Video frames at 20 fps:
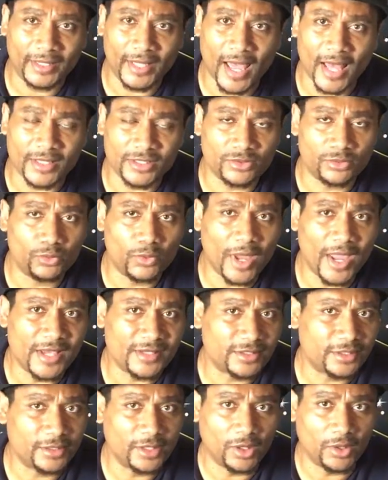got some ways
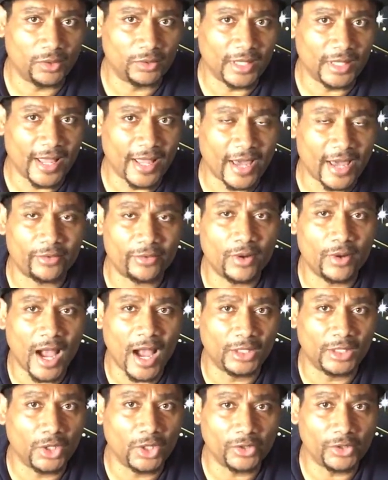to go. Like I don't know
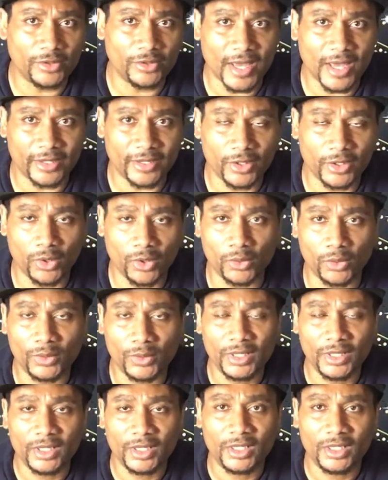how long you got to go
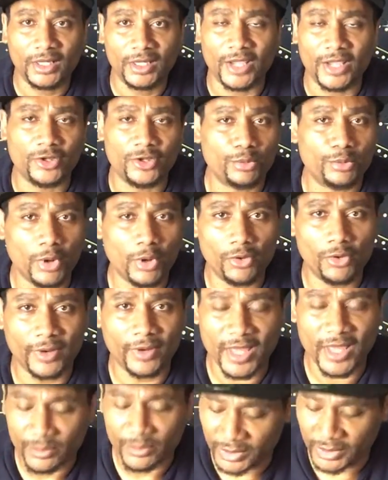in your
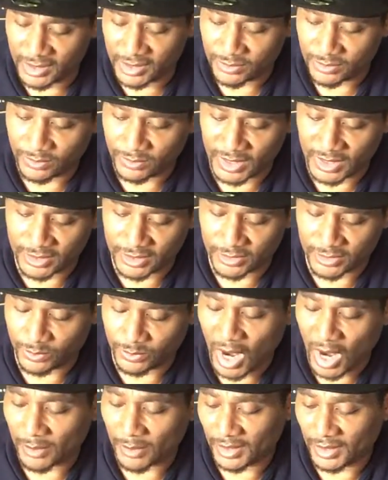program, but it's it's
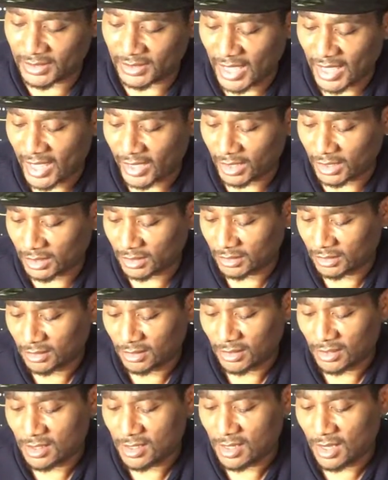probably like
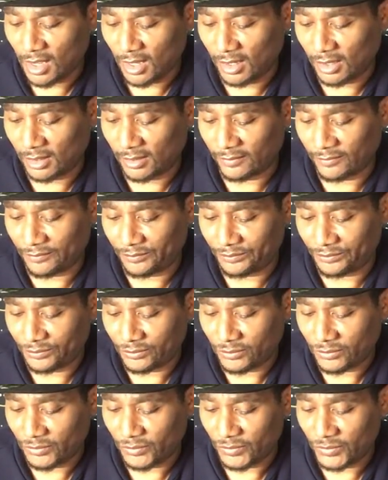um,
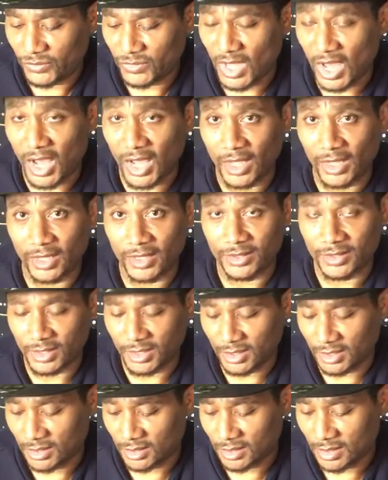not in
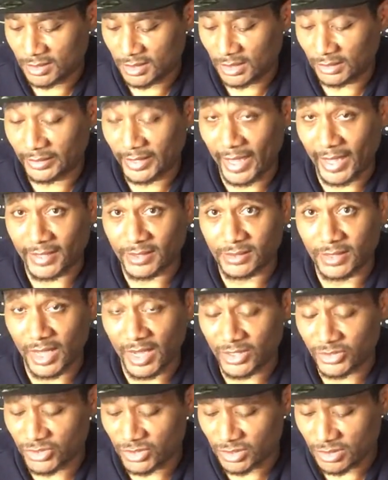the in the late
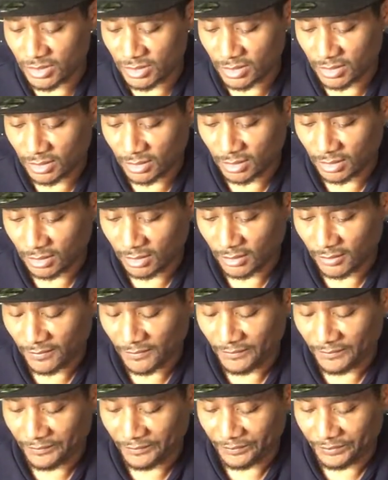stages.
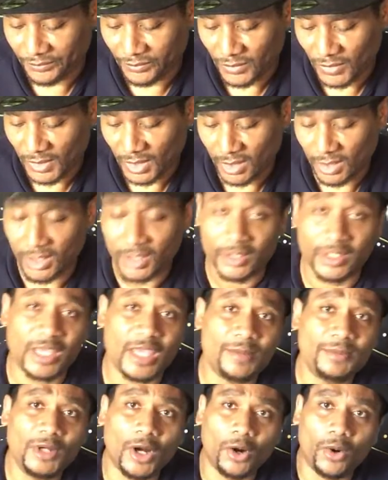
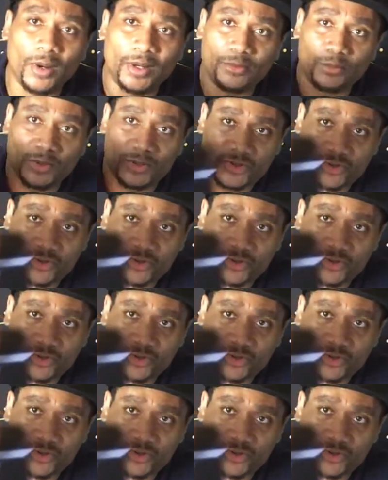Keep going. With